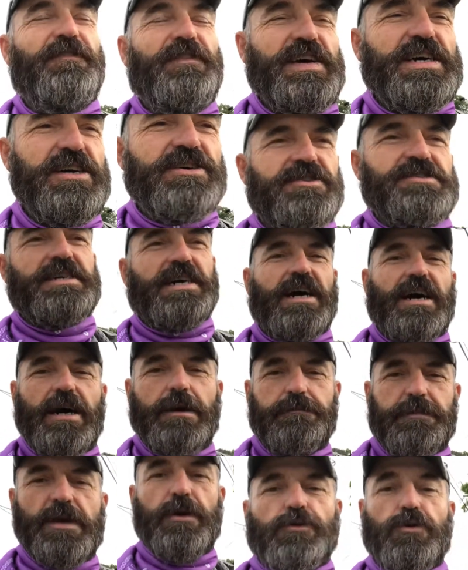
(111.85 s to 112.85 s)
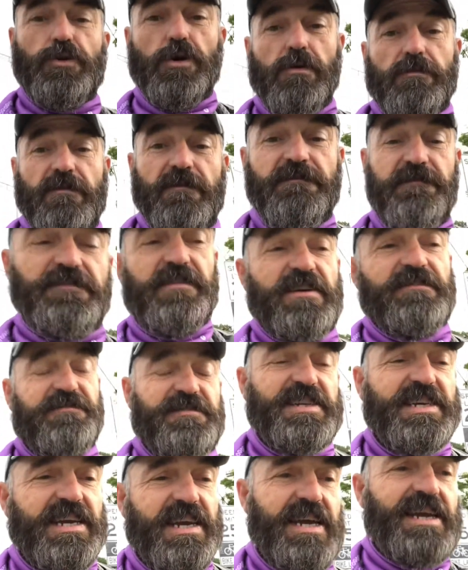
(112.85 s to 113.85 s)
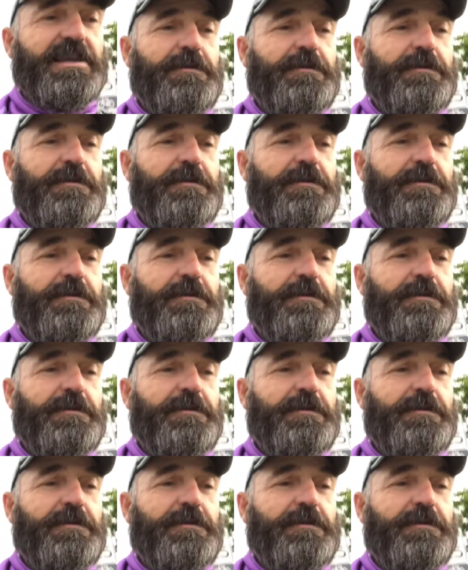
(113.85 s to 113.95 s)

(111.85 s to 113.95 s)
filled up. There were over 15